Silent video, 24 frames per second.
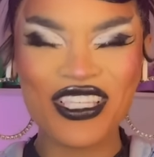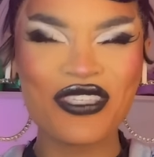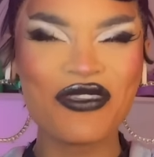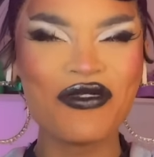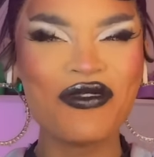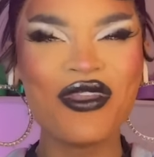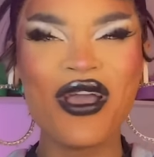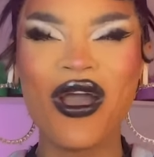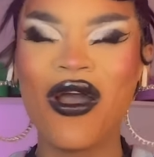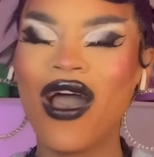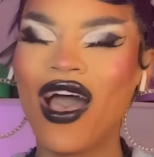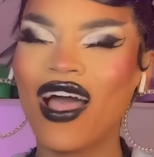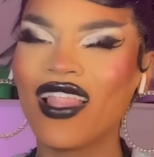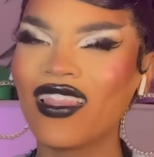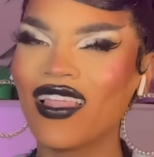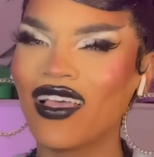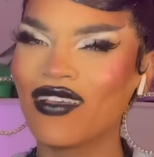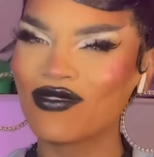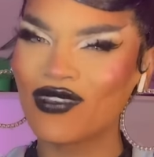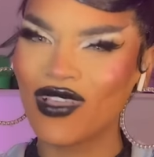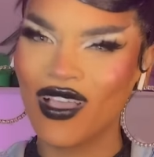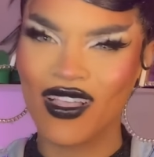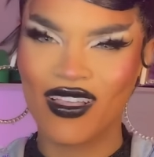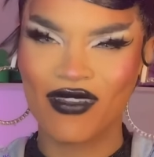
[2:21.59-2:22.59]
You know I
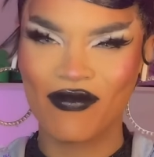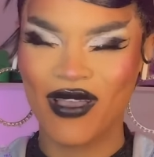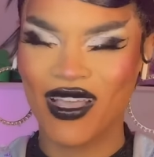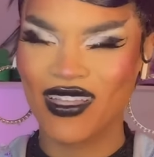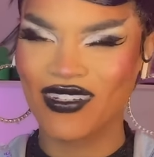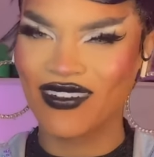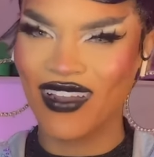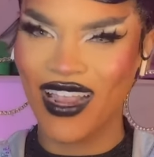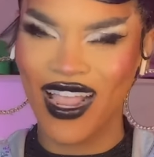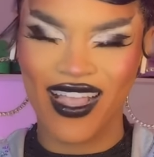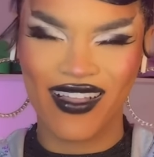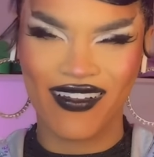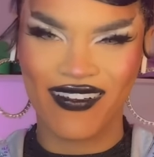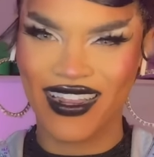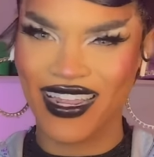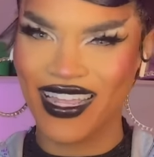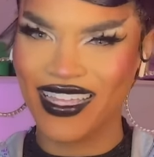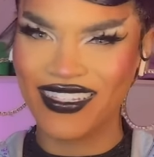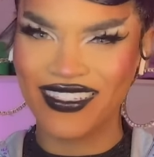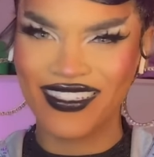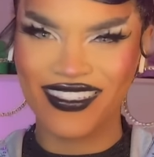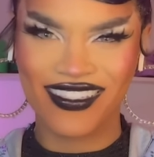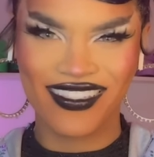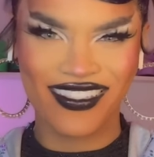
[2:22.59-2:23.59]
love talking about Drag
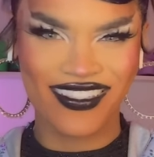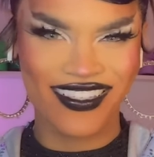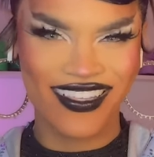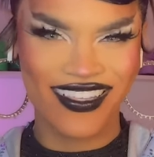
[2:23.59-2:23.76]
Race.